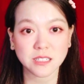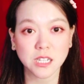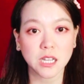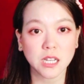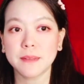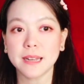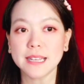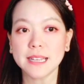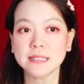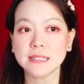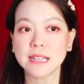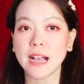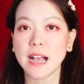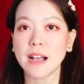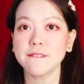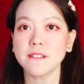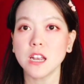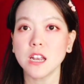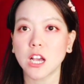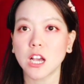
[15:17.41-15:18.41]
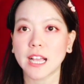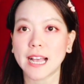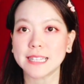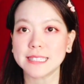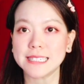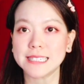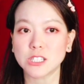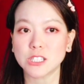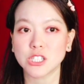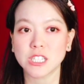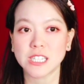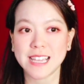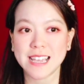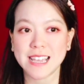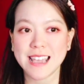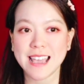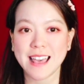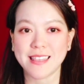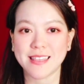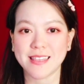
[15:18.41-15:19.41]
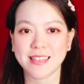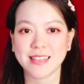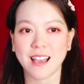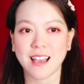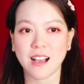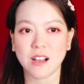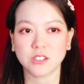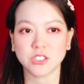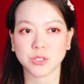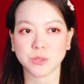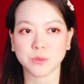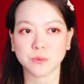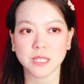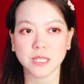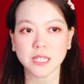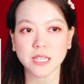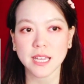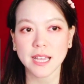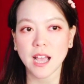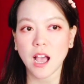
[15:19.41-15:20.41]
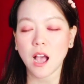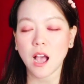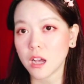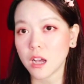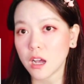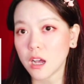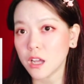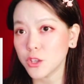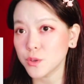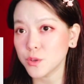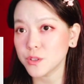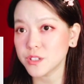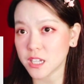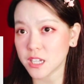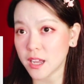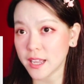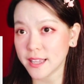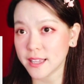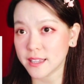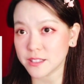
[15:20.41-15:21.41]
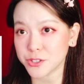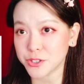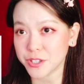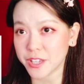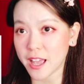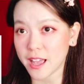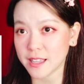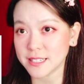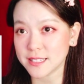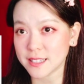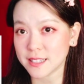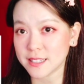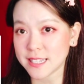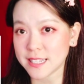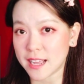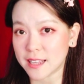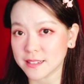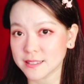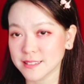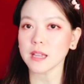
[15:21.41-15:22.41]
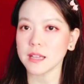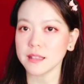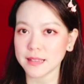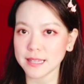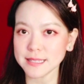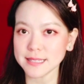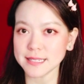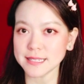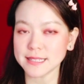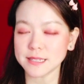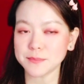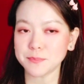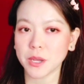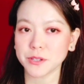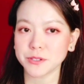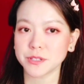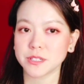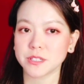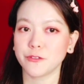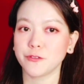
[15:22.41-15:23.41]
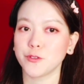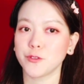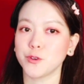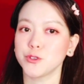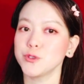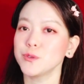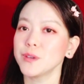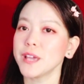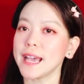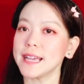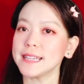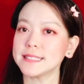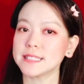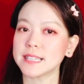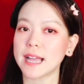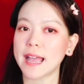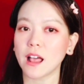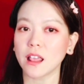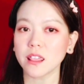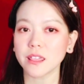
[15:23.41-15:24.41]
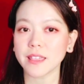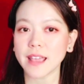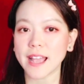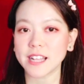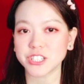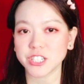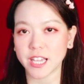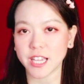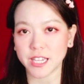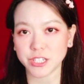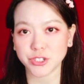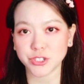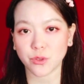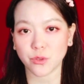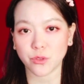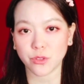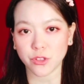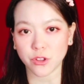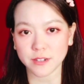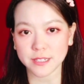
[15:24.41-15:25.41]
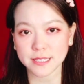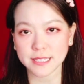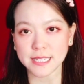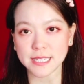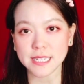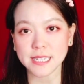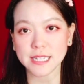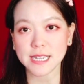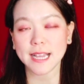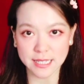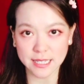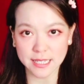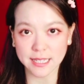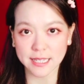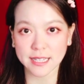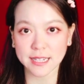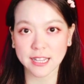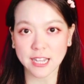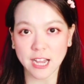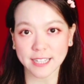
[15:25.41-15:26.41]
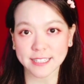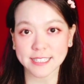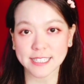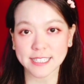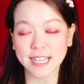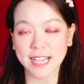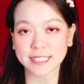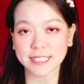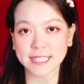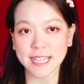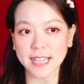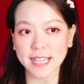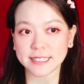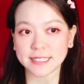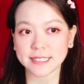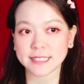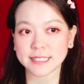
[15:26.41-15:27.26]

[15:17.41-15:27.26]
Let's have a look at it together, shall we? Are you dying to get a suntan? This is a poster for UK's Health Education Authority in 1988.